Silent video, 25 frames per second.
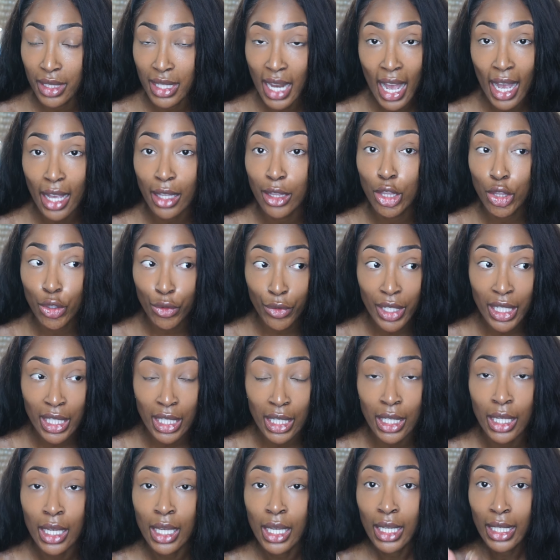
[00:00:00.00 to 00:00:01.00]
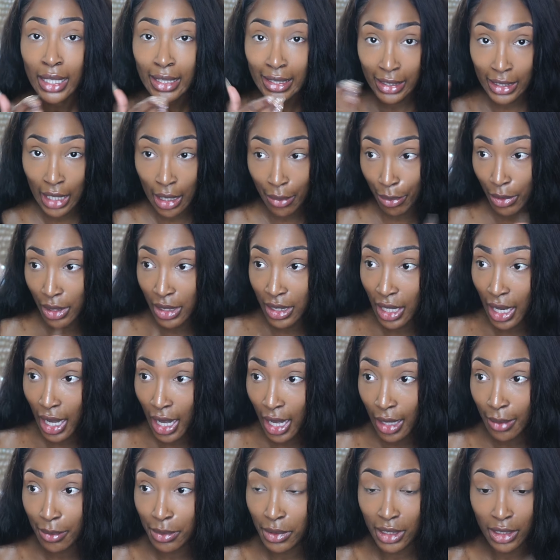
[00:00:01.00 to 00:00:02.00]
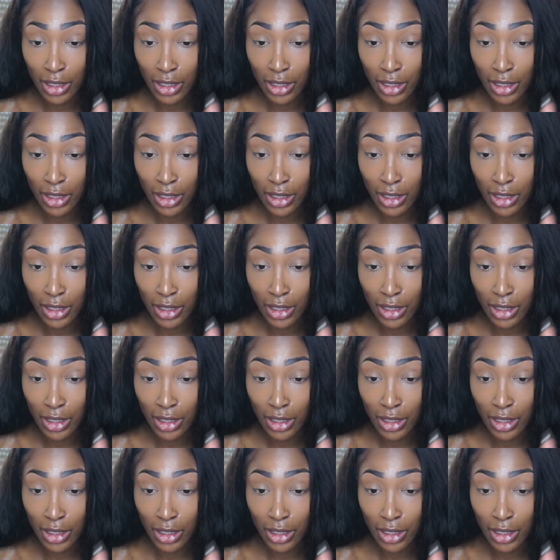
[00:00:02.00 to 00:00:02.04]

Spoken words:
Not 3 separate times.